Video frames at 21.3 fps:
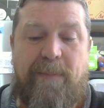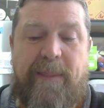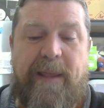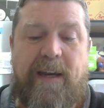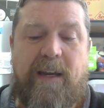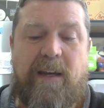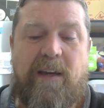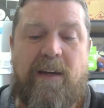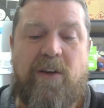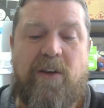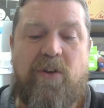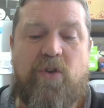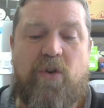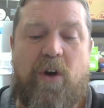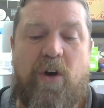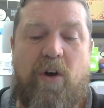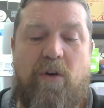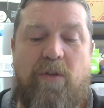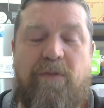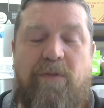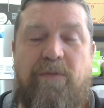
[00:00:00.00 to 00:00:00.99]
they can
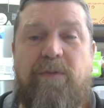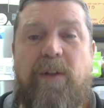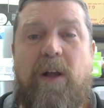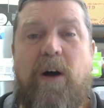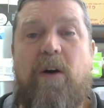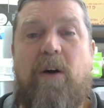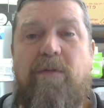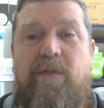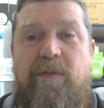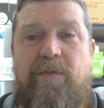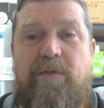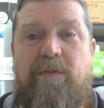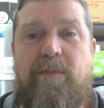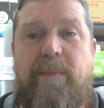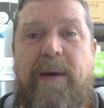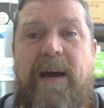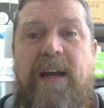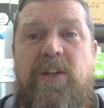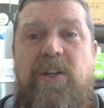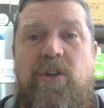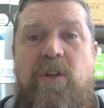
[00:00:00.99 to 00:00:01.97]
control the flow of
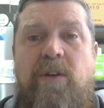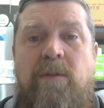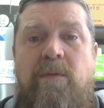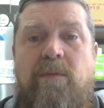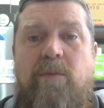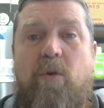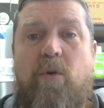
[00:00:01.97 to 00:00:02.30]
information